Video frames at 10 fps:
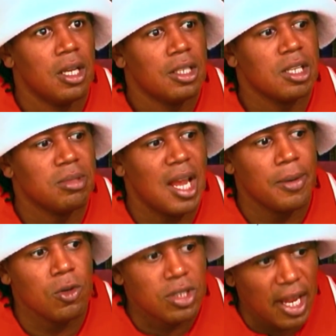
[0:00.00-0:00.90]

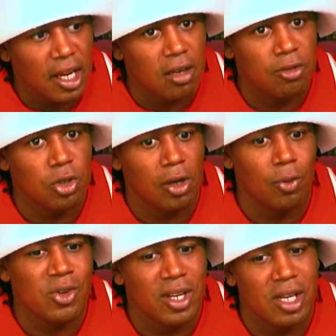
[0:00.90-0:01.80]
Sometimes you think of, you know,
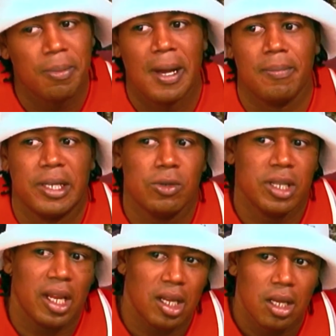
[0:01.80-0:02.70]
when you're in hip hop, man, you're
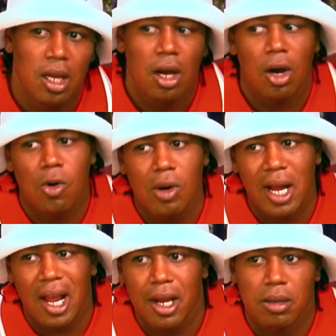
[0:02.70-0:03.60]
thinking, oh, I
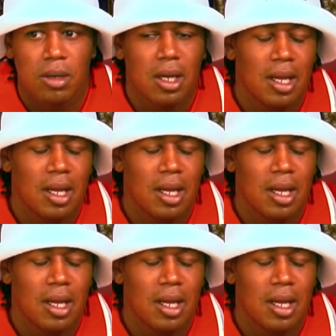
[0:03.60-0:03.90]
gotta.